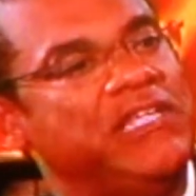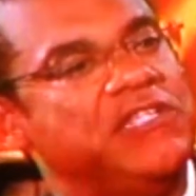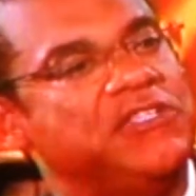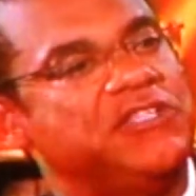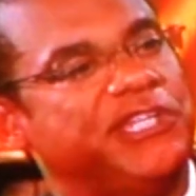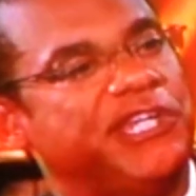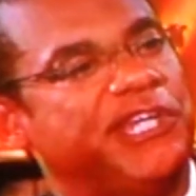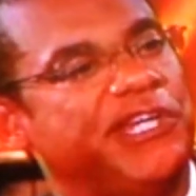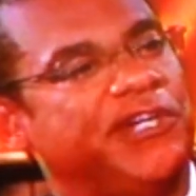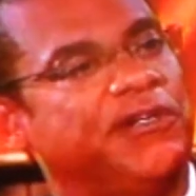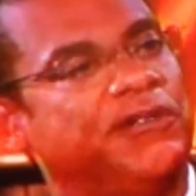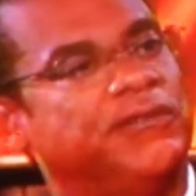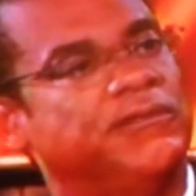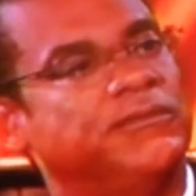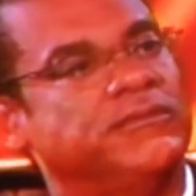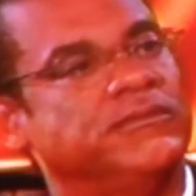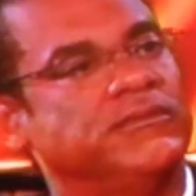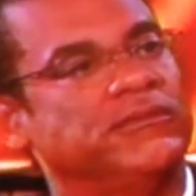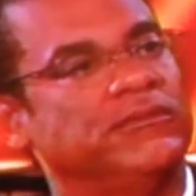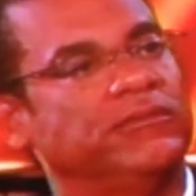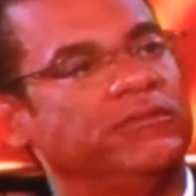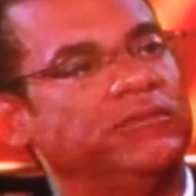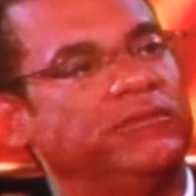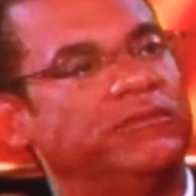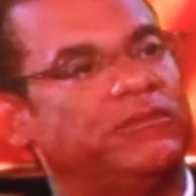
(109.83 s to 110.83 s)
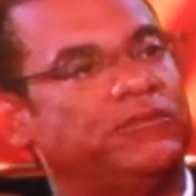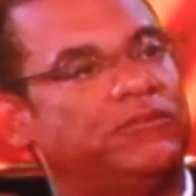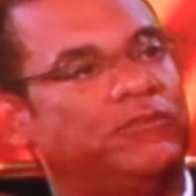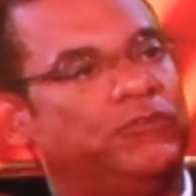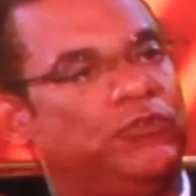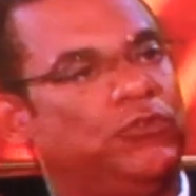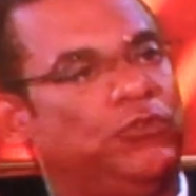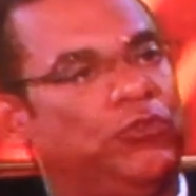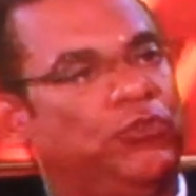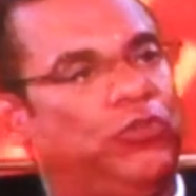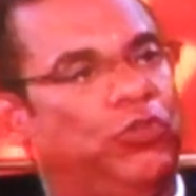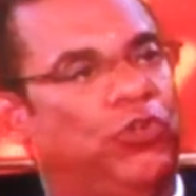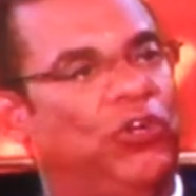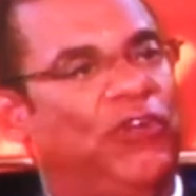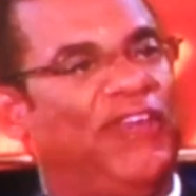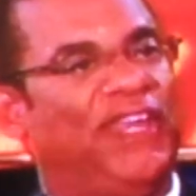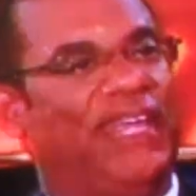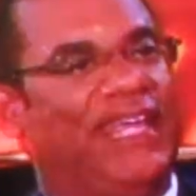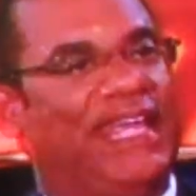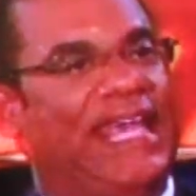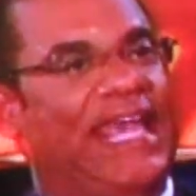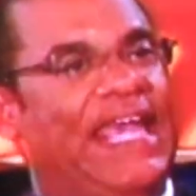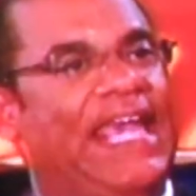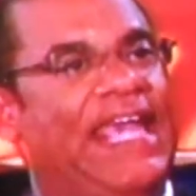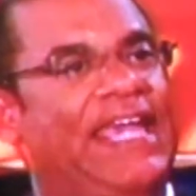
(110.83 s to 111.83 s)
easier during
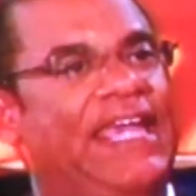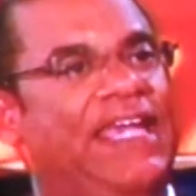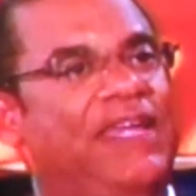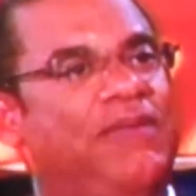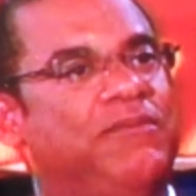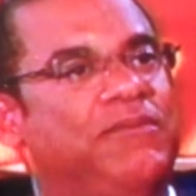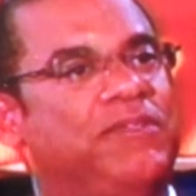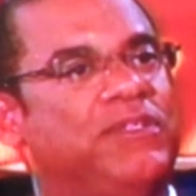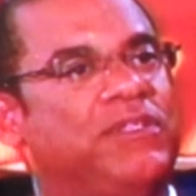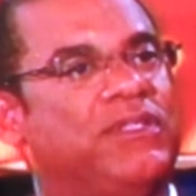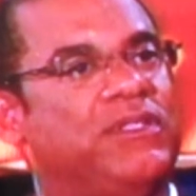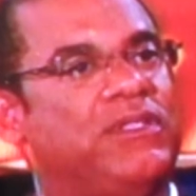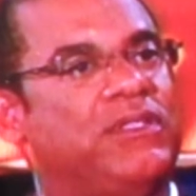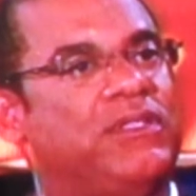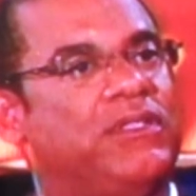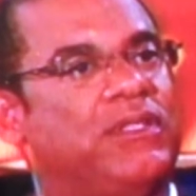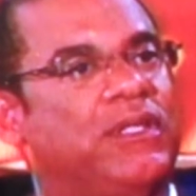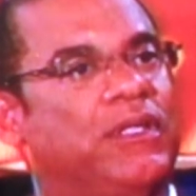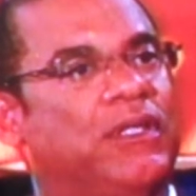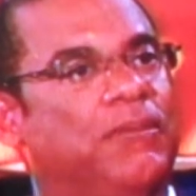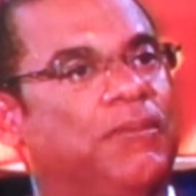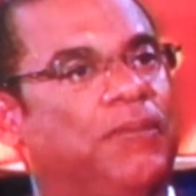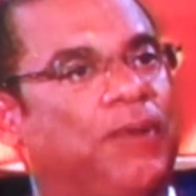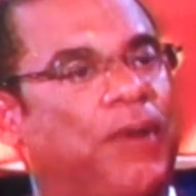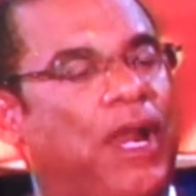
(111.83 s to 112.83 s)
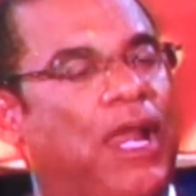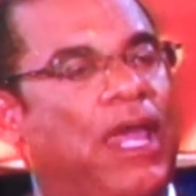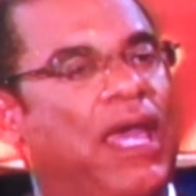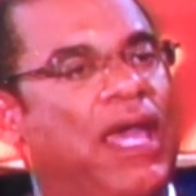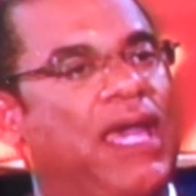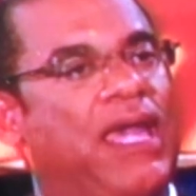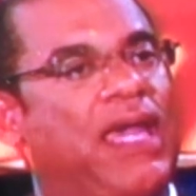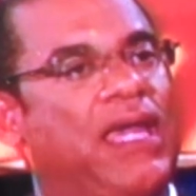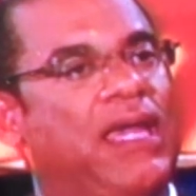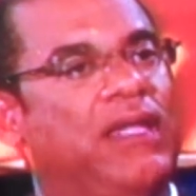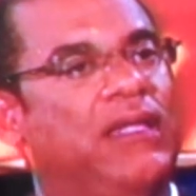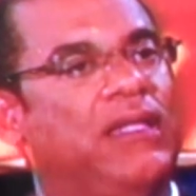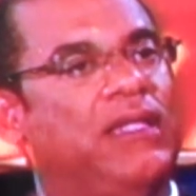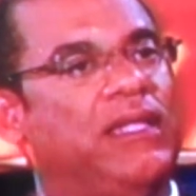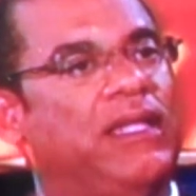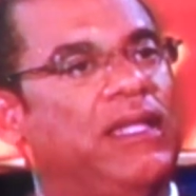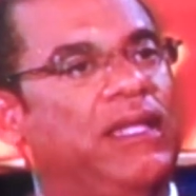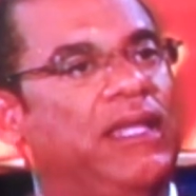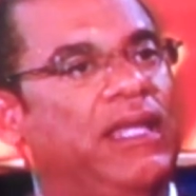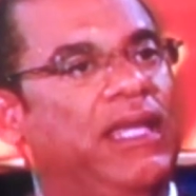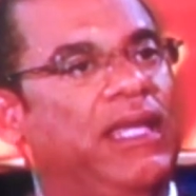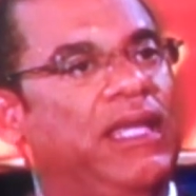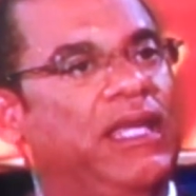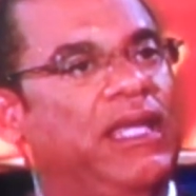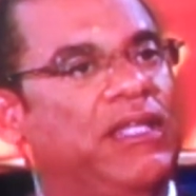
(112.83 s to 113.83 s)
the games to play than
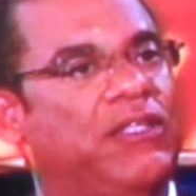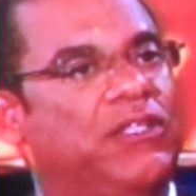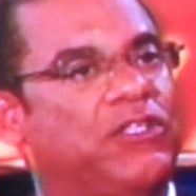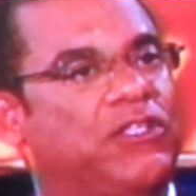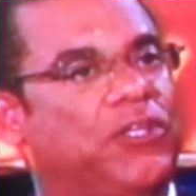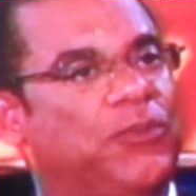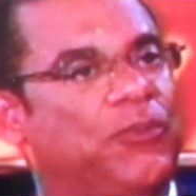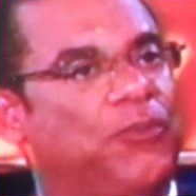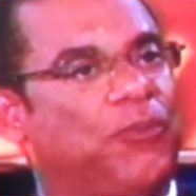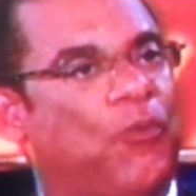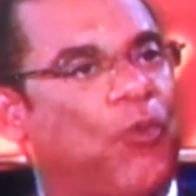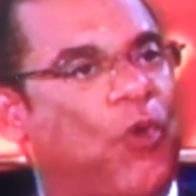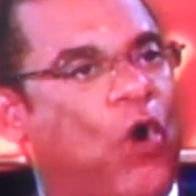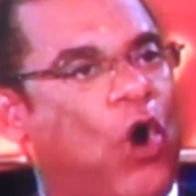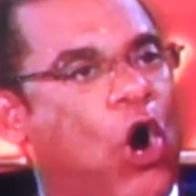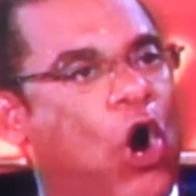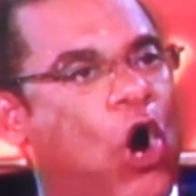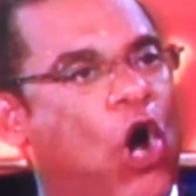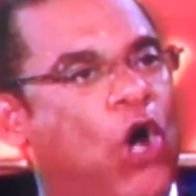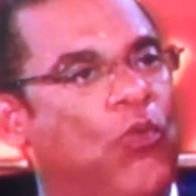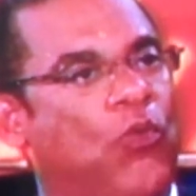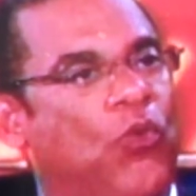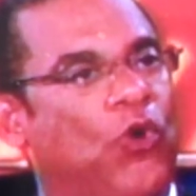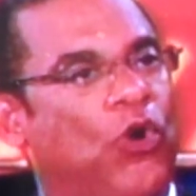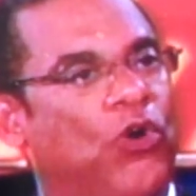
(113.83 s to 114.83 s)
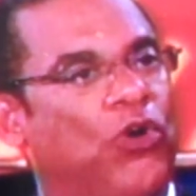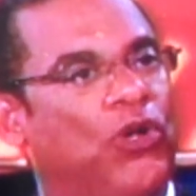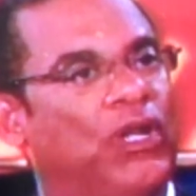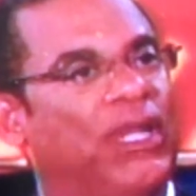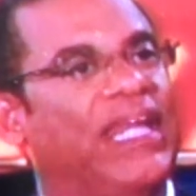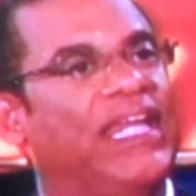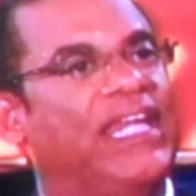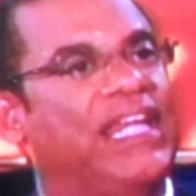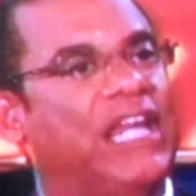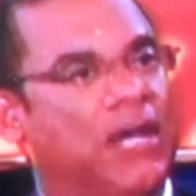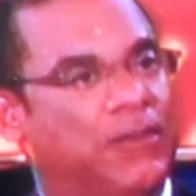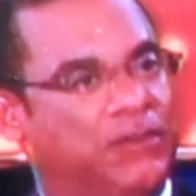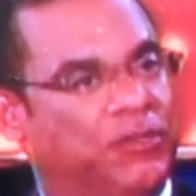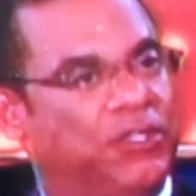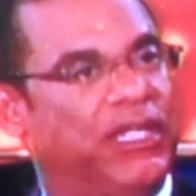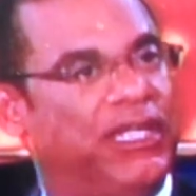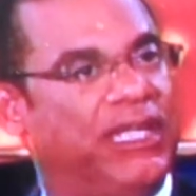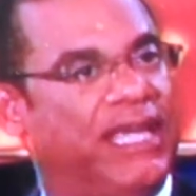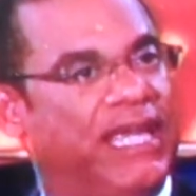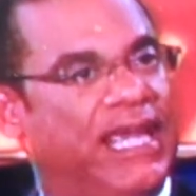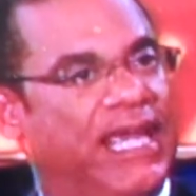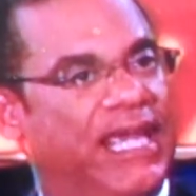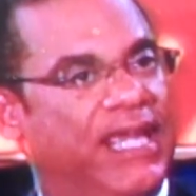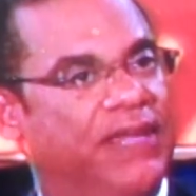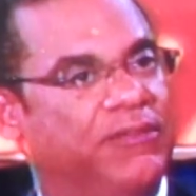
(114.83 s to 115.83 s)
it is the hard work leading up to
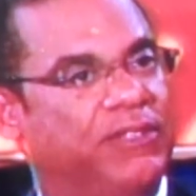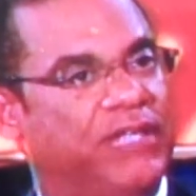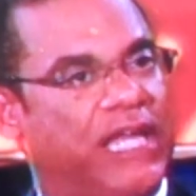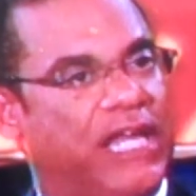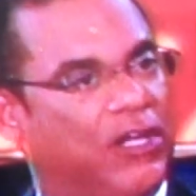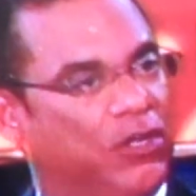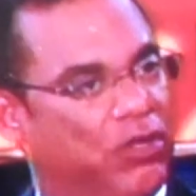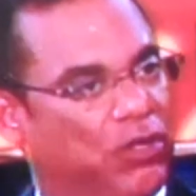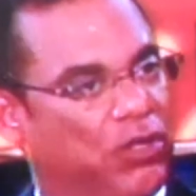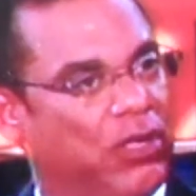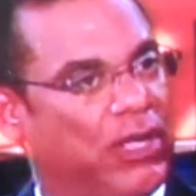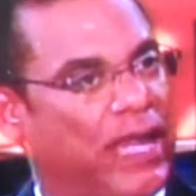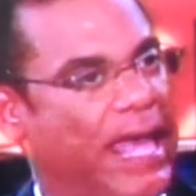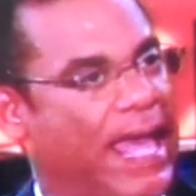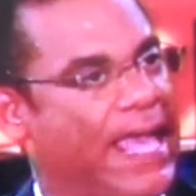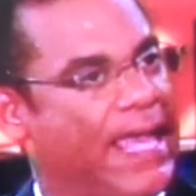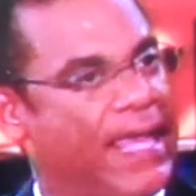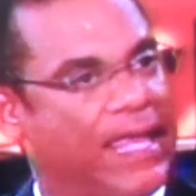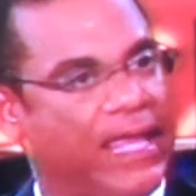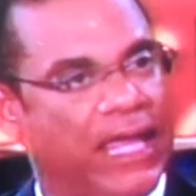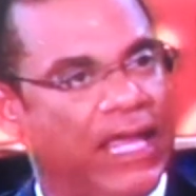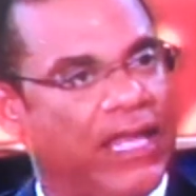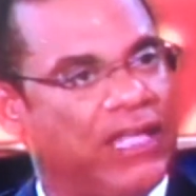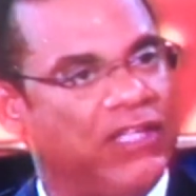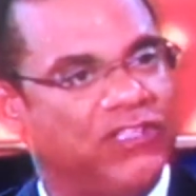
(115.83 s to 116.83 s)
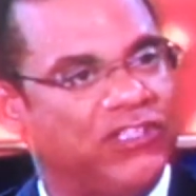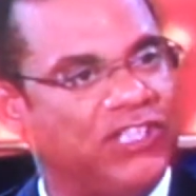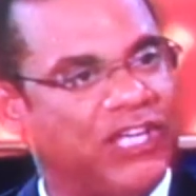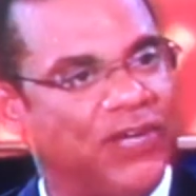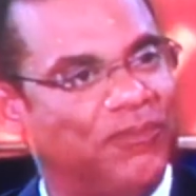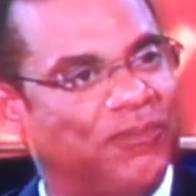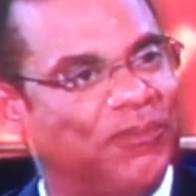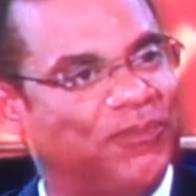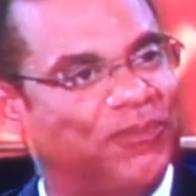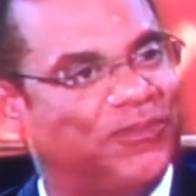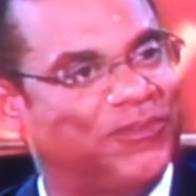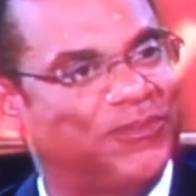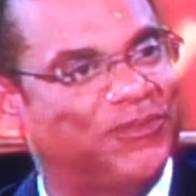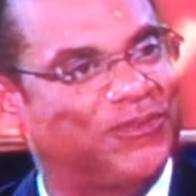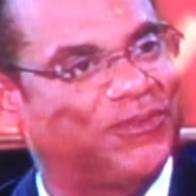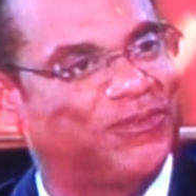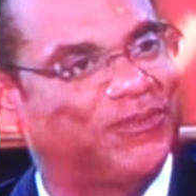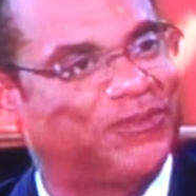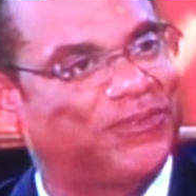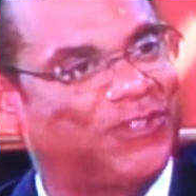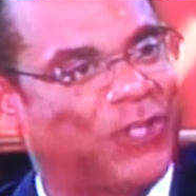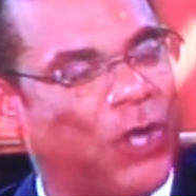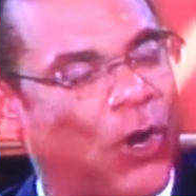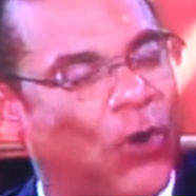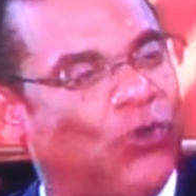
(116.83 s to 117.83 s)
the games? Because I know, like, some
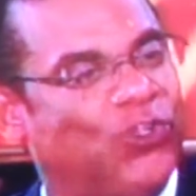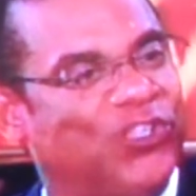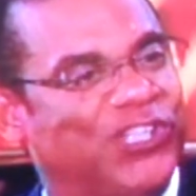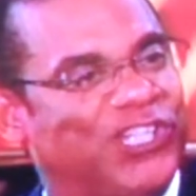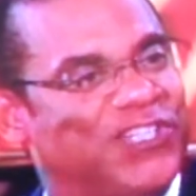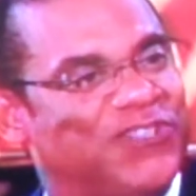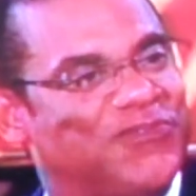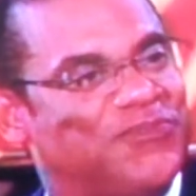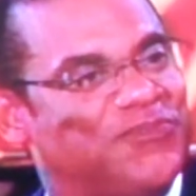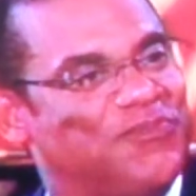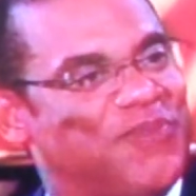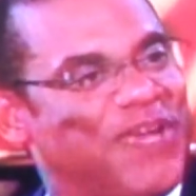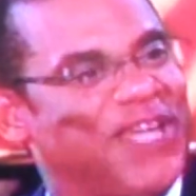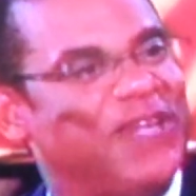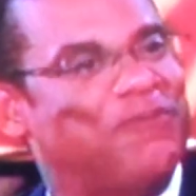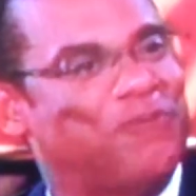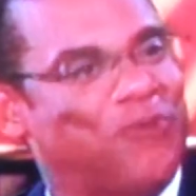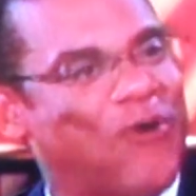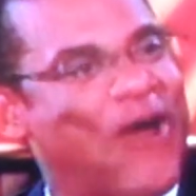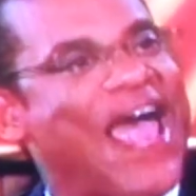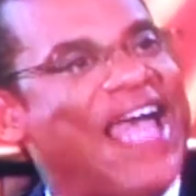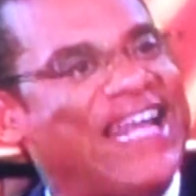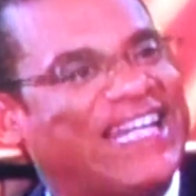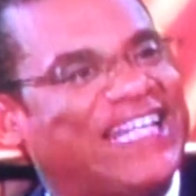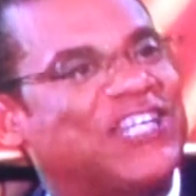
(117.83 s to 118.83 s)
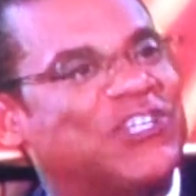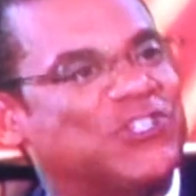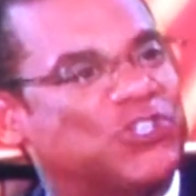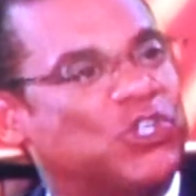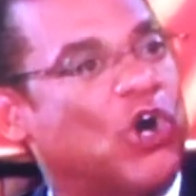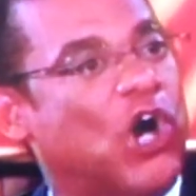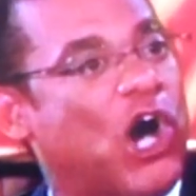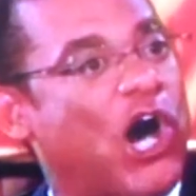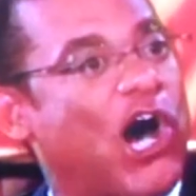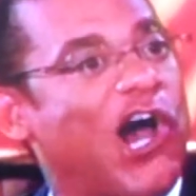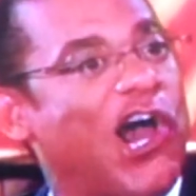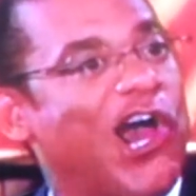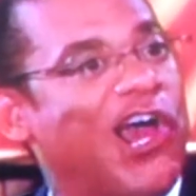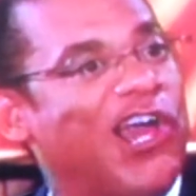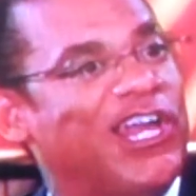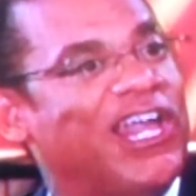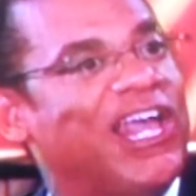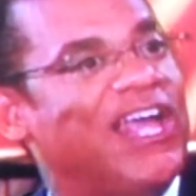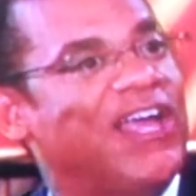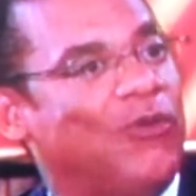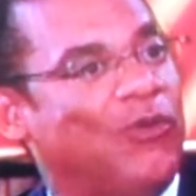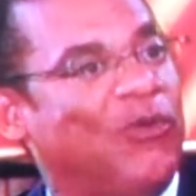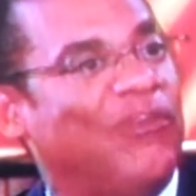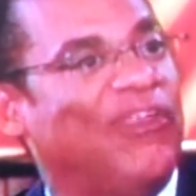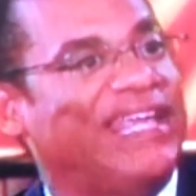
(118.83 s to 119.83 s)
coaches make practice so hard
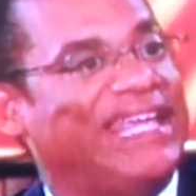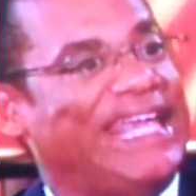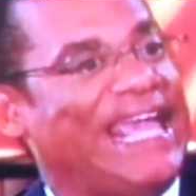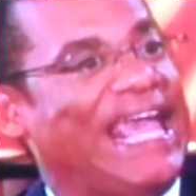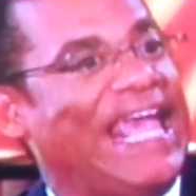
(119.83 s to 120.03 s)
with a